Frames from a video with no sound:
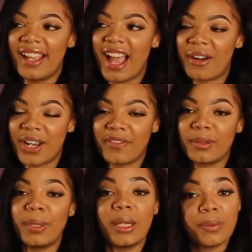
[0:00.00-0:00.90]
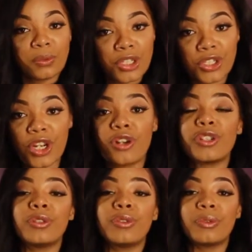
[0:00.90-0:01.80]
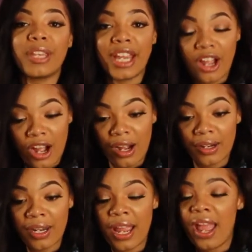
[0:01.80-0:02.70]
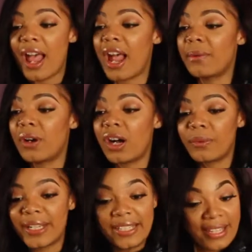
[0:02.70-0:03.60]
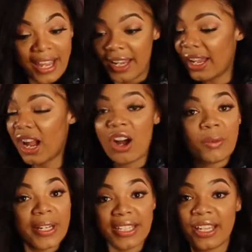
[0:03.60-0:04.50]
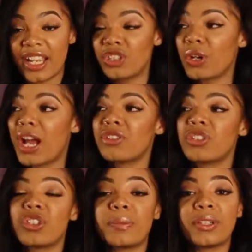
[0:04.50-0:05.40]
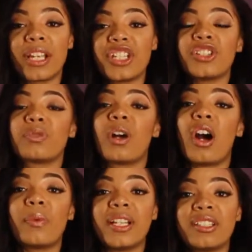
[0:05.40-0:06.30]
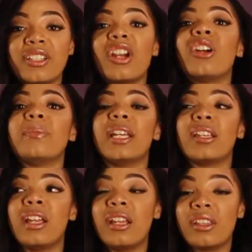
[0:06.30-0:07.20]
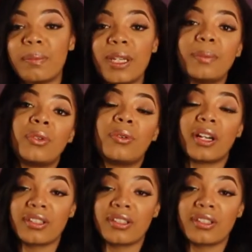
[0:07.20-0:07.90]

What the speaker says: However, people will show you who they are. I always say trials and tribulations will always determine the people who are